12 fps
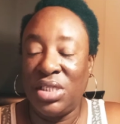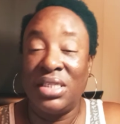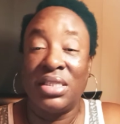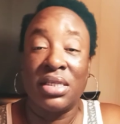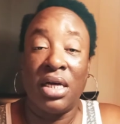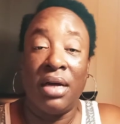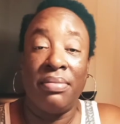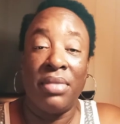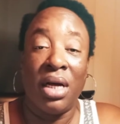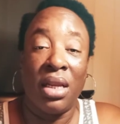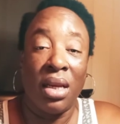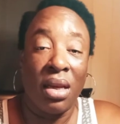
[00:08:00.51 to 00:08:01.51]
has come
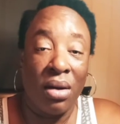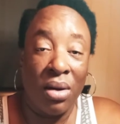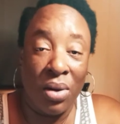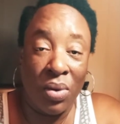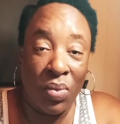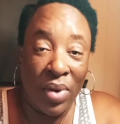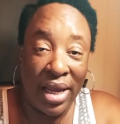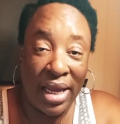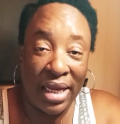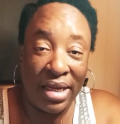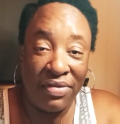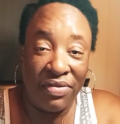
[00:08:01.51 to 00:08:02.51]
a long
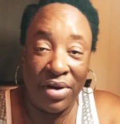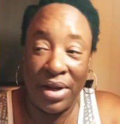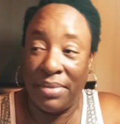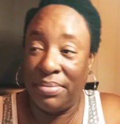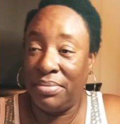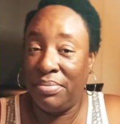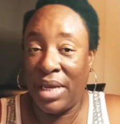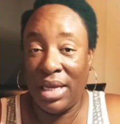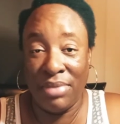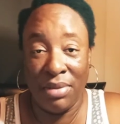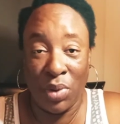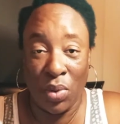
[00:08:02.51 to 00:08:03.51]
way from
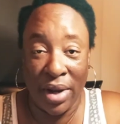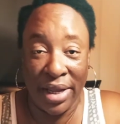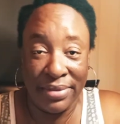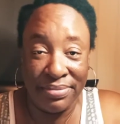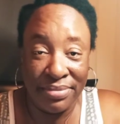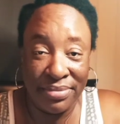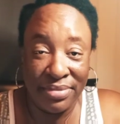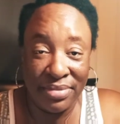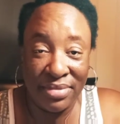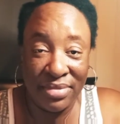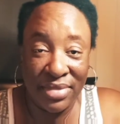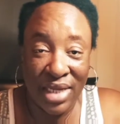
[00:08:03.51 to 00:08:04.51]
Baby Boy.
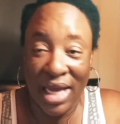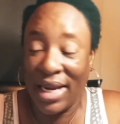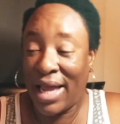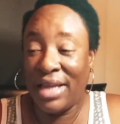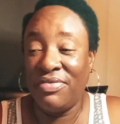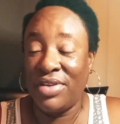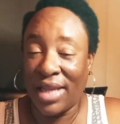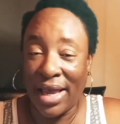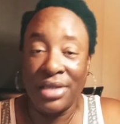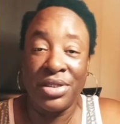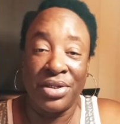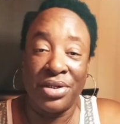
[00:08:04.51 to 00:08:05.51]
And I even
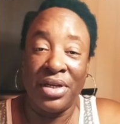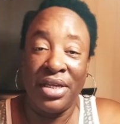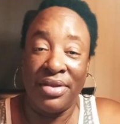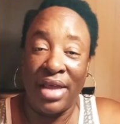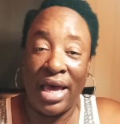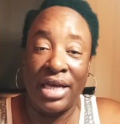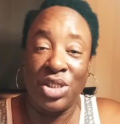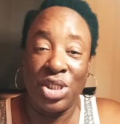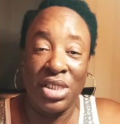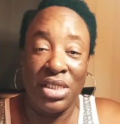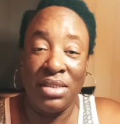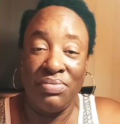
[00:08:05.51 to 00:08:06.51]
liked her in that.
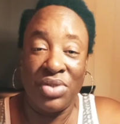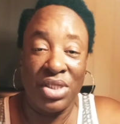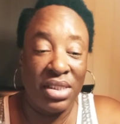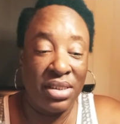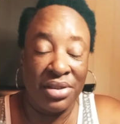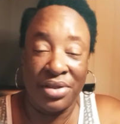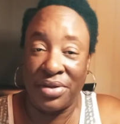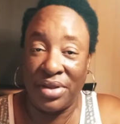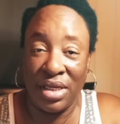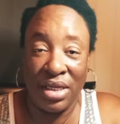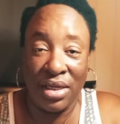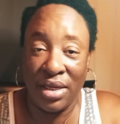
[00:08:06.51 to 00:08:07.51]
She did her
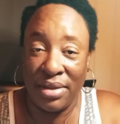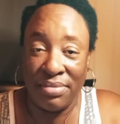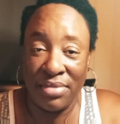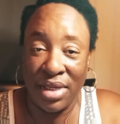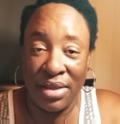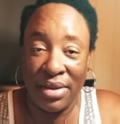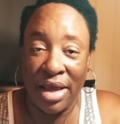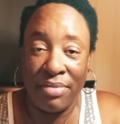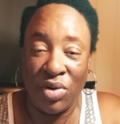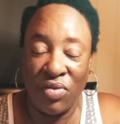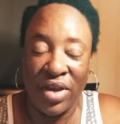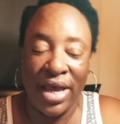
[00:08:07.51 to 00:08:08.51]
thing in that
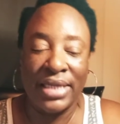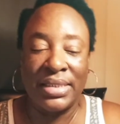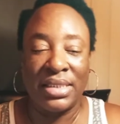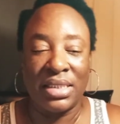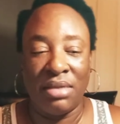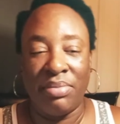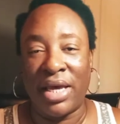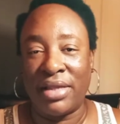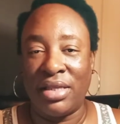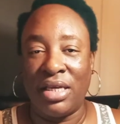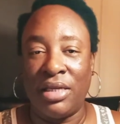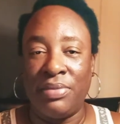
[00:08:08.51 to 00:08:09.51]
movie. I can see back
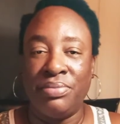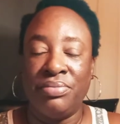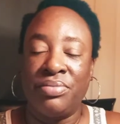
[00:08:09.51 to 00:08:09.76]
then